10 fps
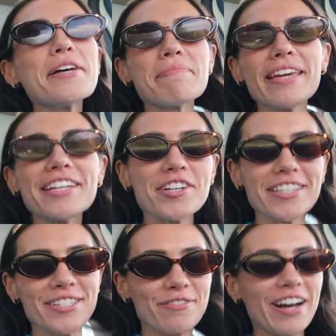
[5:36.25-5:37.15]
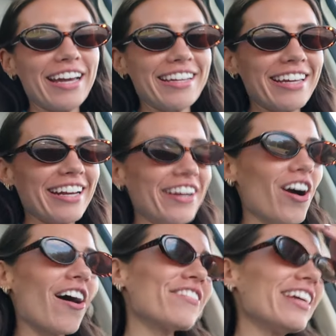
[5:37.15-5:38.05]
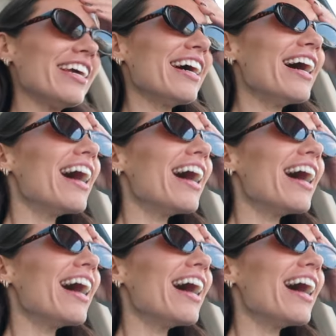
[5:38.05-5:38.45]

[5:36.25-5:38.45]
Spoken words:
Me justifying getting a coffee.